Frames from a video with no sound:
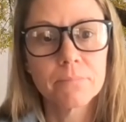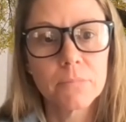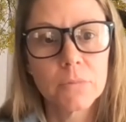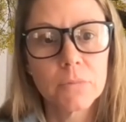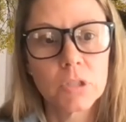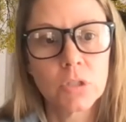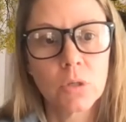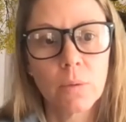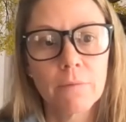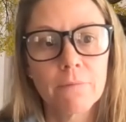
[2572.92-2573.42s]

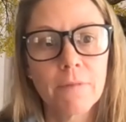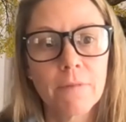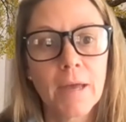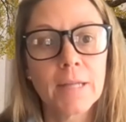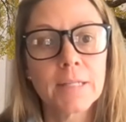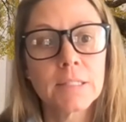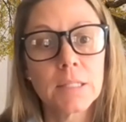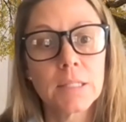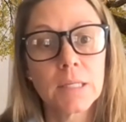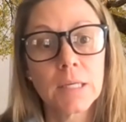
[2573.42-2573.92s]
So if
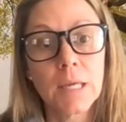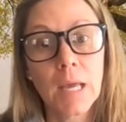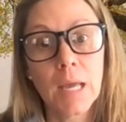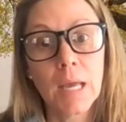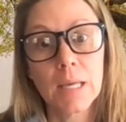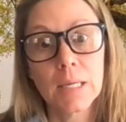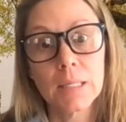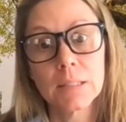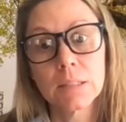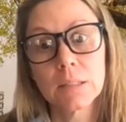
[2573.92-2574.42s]
that's the
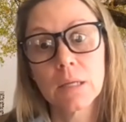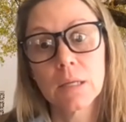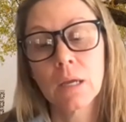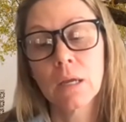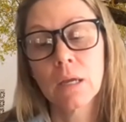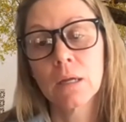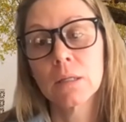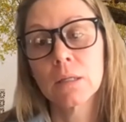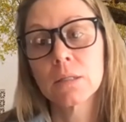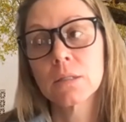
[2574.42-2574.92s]
case,
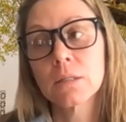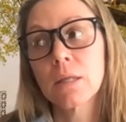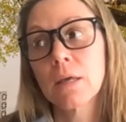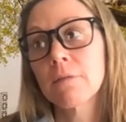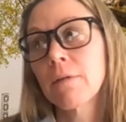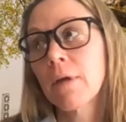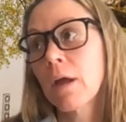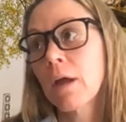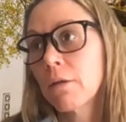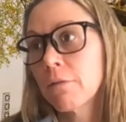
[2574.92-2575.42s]
and they've
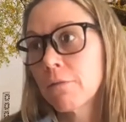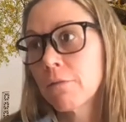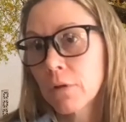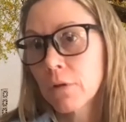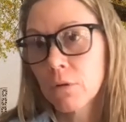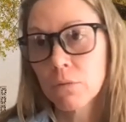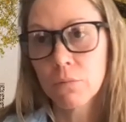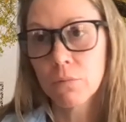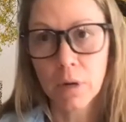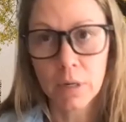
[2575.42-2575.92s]
had a
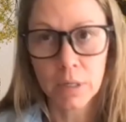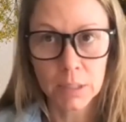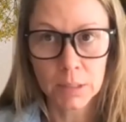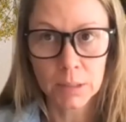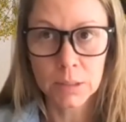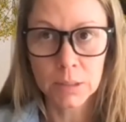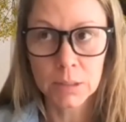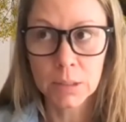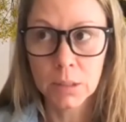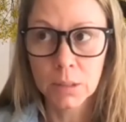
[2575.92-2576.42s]
few
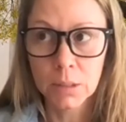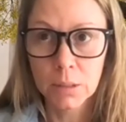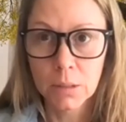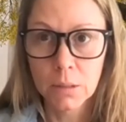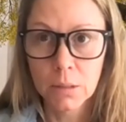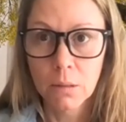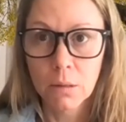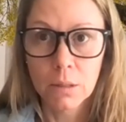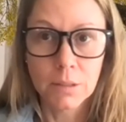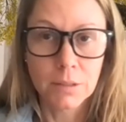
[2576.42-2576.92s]
run-ins,
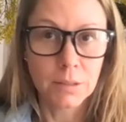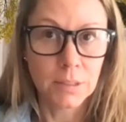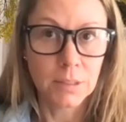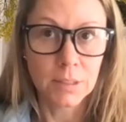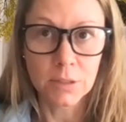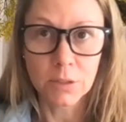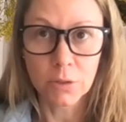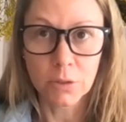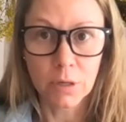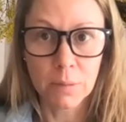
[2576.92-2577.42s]

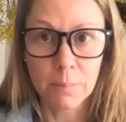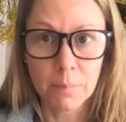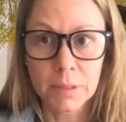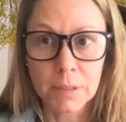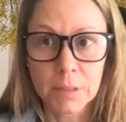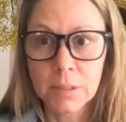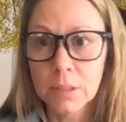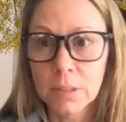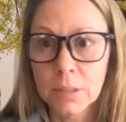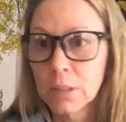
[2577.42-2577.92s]

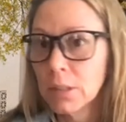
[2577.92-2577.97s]
disagreements,